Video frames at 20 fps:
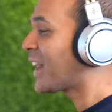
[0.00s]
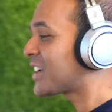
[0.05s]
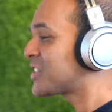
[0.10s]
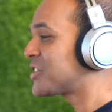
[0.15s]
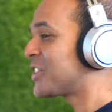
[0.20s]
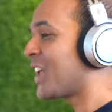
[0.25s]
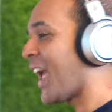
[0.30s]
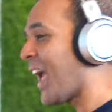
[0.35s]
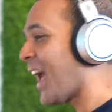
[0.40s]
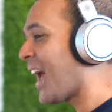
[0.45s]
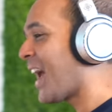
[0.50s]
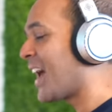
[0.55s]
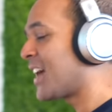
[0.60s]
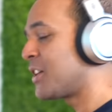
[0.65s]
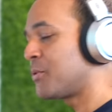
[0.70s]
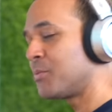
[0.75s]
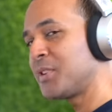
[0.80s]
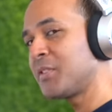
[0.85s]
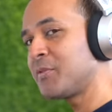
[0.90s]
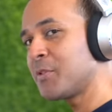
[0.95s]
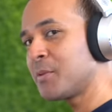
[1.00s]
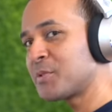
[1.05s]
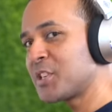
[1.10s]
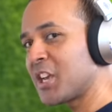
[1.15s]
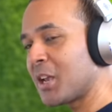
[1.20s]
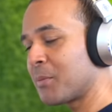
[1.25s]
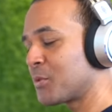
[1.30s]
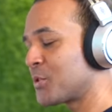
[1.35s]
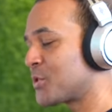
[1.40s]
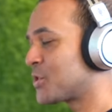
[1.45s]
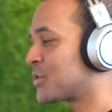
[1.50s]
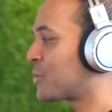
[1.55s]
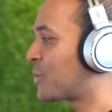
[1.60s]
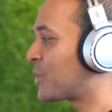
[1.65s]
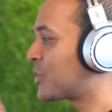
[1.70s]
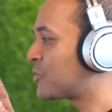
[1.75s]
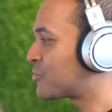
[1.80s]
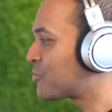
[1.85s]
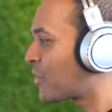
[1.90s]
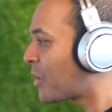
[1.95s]
actually add reverb chambers to
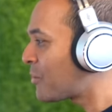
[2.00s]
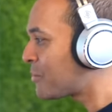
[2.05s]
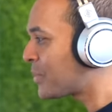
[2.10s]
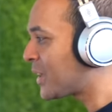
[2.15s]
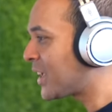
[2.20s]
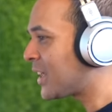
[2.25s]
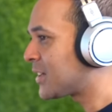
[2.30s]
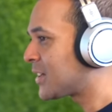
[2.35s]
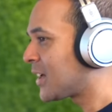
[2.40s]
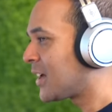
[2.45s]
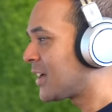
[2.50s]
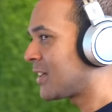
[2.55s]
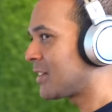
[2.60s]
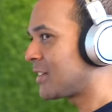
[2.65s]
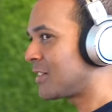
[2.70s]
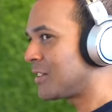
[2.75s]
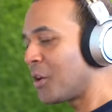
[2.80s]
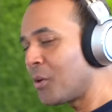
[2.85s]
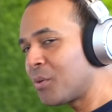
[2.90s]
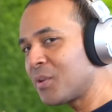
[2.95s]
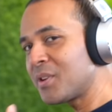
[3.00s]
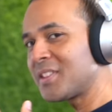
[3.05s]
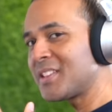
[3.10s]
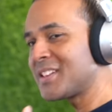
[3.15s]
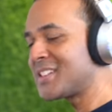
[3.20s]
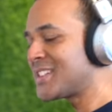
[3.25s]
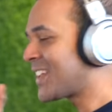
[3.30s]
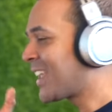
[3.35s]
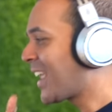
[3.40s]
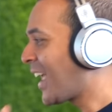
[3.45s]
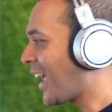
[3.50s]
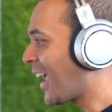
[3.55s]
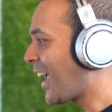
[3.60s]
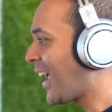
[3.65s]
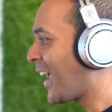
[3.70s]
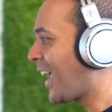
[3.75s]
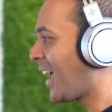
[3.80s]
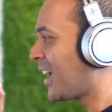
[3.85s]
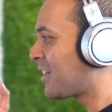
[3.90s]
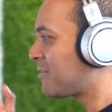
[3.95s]
a drum beat, lower the
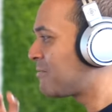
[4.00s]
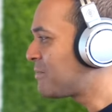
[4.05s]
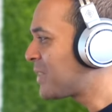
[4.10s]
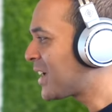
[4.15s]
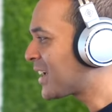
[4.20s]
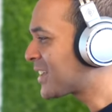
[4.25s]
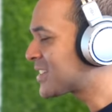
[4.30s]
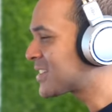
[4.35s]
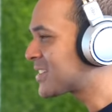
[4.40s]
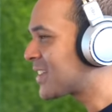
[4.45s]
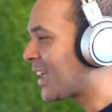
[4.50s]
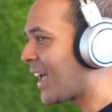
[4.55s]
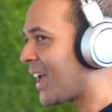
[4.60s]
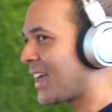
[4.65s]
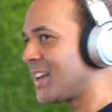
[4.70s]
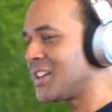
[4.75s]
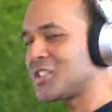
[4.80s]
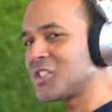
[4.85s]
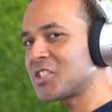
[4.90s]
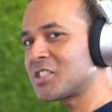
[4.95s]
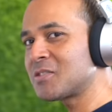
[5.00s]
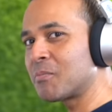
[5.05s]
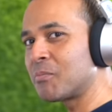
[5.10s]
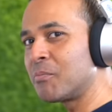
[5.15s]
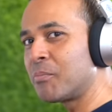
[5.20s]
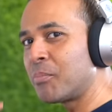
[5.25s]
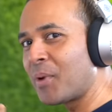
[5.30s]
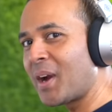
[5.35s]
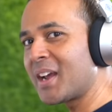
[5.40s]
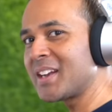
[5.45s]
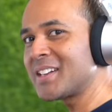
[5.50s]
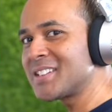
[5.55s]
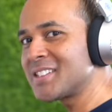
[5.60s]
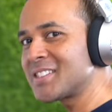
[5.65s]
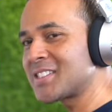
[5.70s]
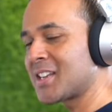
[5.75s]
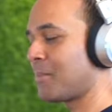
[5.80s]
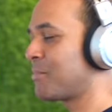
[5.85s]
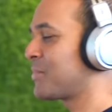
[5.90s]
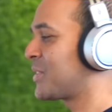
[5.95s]
decay and mix, and it just
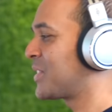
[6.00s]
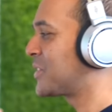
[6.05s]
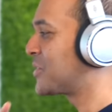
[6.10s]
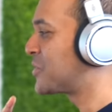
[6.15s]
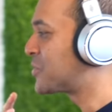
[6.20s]
brightens up the